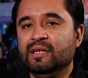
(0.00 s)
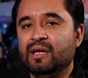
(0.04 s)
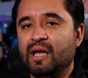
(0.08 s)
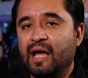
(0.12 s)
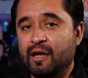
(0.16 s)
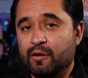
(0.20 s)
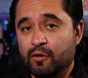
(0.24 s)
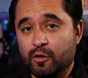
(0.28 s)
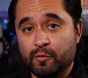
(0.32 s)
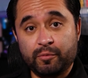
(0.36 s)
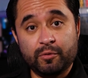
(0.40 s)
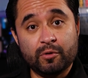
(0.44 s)

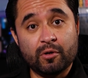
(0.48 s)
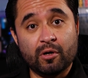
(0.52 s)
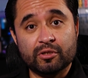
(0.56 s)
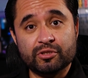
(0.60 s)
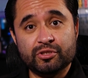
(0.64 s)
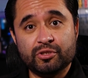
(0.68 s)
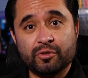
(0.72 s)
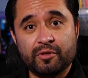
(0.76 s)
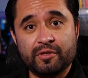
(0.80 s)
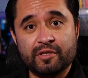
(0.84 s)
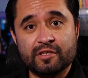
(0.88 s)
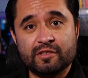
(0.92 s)
I hope you all
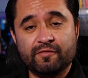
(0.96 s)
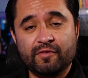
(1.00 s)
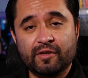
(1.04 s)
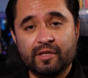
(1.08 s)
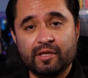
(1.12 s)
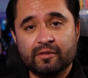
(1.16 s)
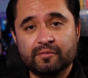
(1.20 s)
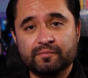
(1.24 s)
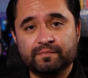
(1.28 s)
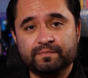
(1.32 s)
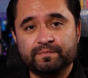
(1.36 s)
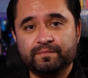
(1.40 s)
enjoyed this
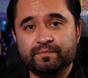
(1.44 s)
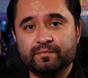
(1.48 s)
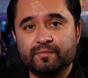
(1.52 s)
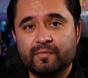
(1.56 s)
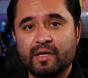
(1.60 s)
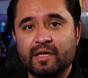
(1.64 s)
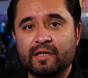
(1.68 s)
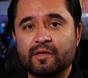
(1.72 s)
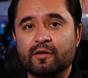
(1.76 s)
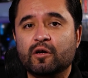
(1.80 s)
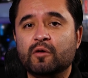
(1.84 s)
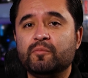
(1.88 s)
video,
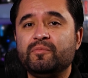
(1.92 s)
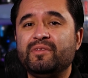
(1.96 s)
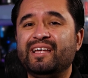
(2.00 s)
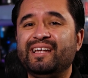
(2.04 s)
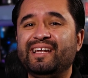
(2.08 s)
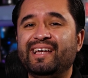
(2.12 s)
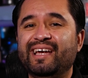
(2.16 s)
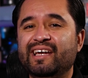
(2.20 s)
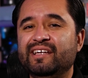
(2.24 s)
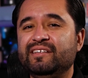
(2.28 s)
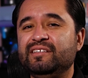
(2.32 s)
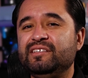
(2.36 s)
and I hope that
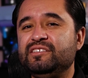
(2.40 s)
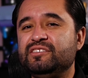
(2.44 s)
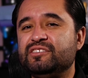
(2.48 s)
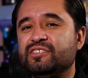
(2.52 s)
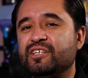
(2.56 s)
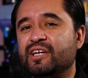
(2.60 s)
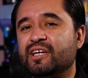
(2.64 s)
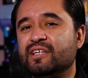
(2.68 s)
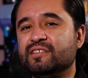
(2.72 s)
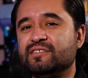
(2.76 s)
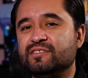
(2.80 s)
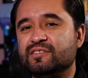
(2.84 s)
any
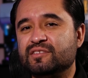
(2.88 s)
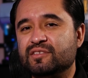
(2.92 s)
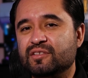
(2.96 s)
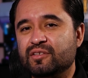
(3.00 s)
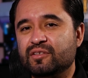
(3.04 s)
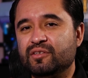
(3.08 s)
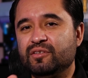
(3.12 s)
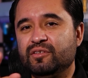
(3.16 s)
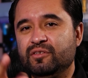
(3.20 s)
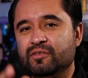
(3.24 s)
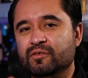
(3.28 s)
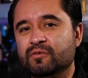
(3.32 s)
chance
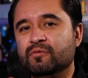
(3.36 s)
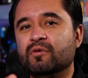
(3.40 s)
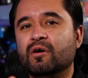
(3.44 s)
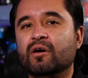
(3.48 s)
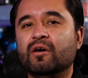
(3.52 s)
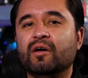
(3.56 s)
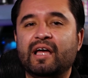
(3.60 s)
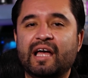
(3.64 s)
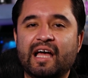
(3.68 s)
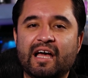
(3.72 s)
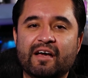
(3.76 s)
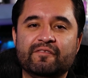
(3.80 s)
you
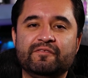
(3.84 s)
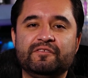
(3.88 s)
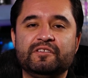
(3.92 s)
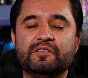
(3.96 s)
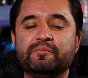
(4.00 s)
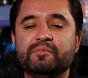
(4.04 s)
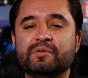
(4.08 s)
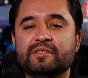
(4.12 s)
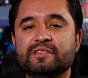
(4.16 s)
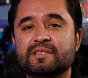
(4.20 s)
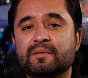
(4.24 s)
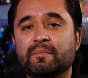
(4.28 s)
all have to
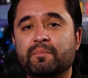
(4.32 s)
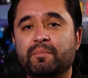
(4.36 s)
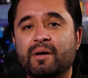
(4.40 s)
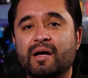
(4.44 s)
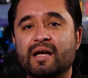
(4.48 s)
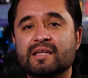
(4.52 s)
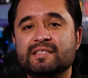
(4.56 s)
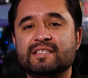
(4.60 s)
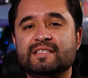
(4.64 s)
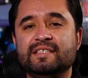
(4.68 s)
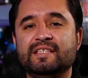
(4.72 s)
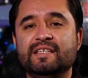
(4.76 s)
put some
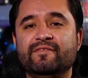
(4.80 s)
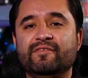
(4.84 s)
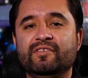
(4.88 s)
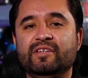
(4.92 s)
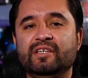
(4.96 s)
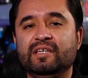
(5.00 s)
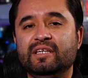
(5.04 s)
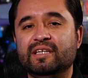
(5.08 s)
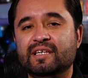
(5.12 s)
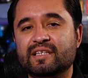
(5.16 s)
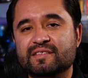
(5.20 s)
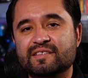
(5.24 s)

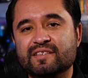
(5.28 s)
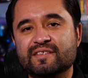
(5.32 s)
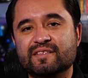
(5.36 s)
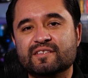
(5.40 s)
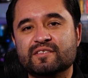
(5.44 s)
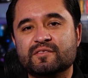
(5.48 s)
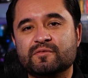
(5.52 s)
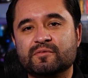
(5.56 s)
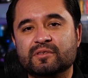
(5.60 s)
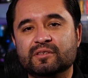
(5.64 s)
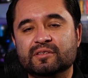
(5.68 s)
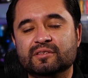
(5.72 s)
positivity into
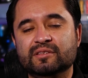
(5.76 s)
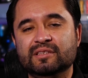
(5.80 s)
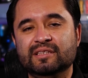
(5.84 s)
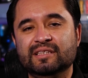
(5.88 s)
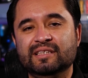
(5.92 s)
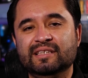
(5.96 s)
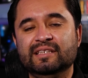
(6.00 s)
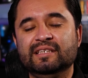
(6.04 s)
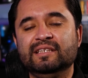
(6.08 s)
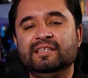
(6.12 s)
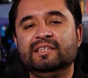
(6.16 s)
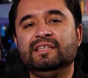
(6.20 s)
this world
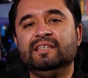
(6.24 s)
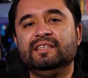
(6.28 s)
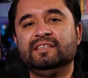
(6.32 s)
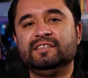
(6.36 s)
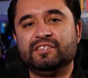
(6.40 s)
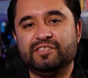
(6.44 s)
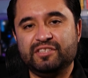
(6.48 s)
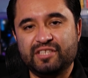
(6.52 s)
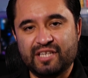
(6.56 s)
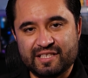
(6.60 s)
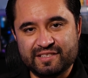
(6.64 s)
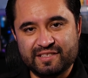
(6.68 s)
is
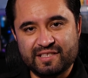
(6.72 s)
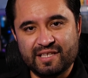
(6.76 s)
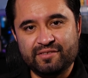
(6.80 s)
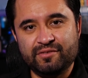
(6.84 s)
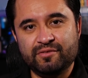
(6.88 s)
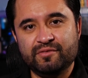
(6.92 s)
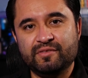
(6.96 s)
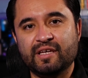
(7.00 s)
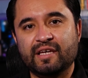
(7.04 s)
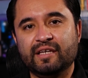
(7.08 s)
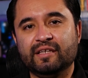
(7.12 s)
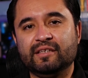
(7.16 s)
a chance that
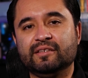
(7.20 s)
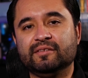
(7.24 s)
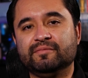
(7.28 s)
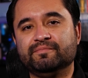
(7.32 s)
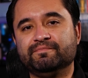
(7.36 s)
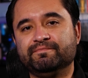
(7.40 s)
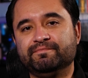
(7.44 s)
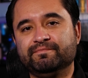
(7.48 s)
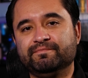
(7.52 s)
you take.